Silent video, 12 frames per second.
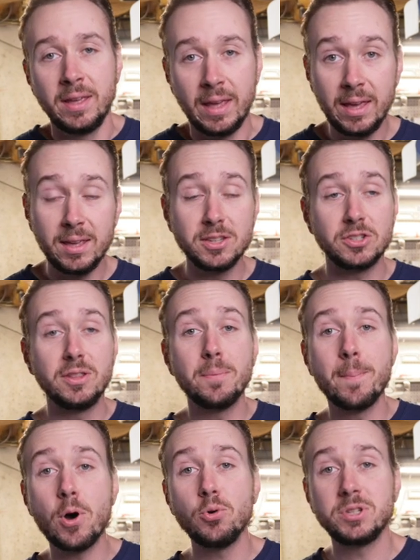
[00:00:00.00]
is the
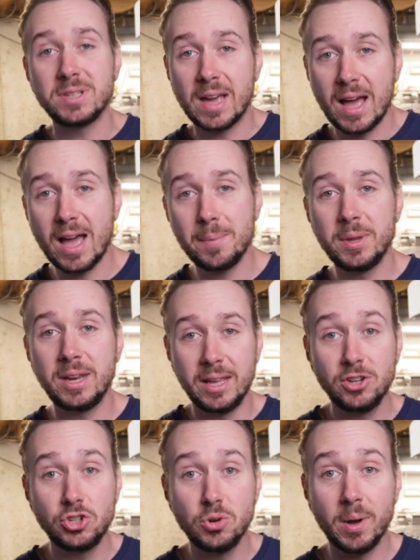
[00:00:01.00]
most common
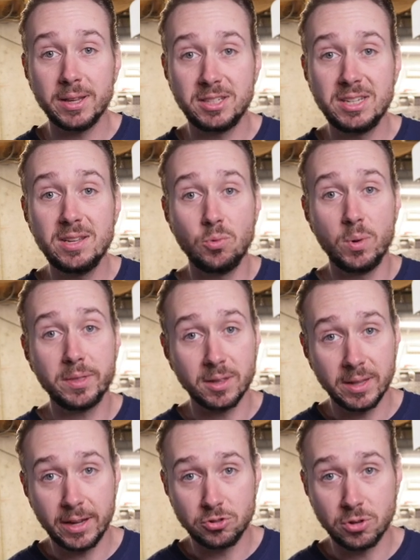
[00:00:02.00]
issue I see with
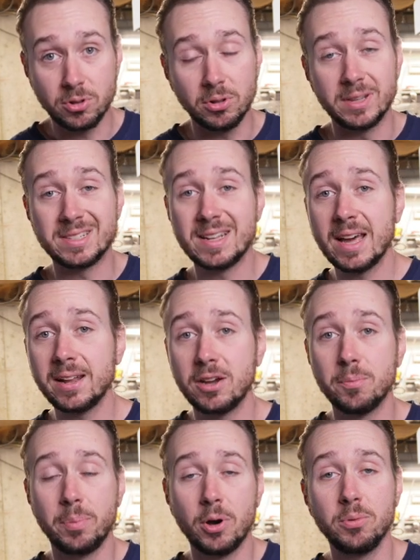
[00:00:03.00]
electrical is not a
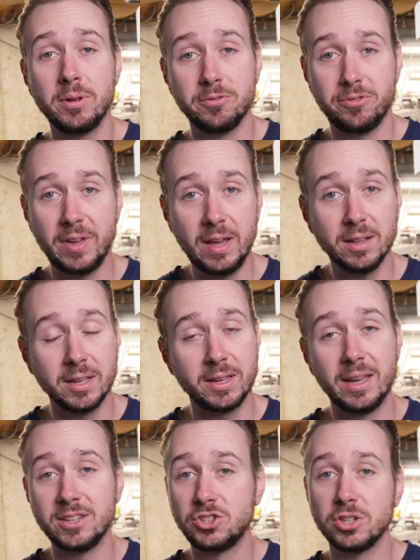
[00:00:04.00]
component
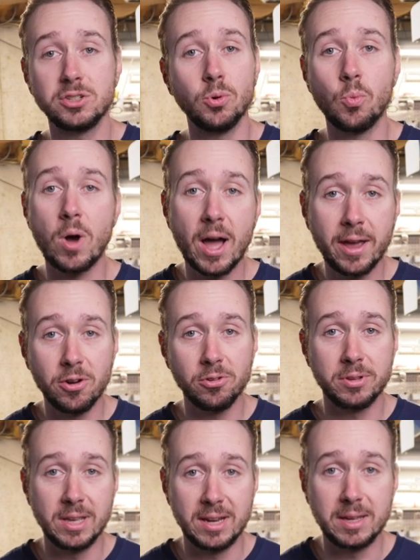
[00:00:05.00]
failing, it's just a
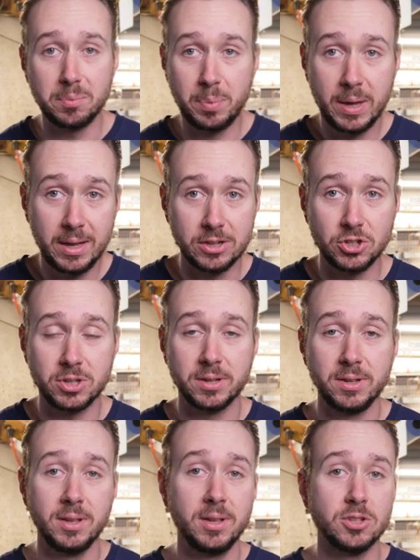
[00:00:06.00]
wire getting pinched.
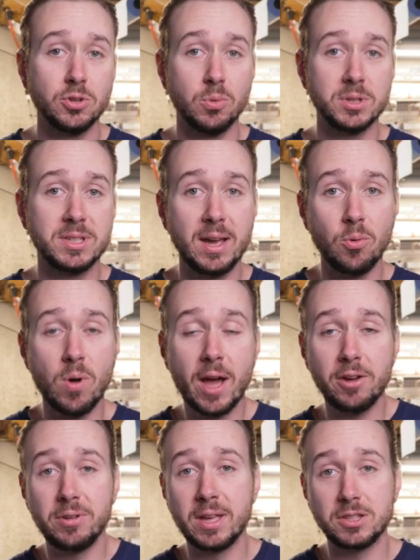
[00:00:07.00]
So once that
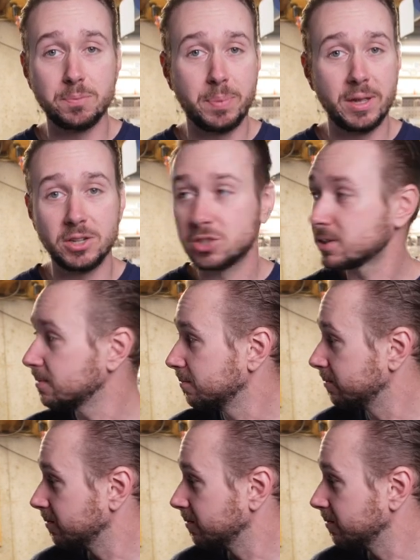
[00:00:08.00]
wire gets pinched,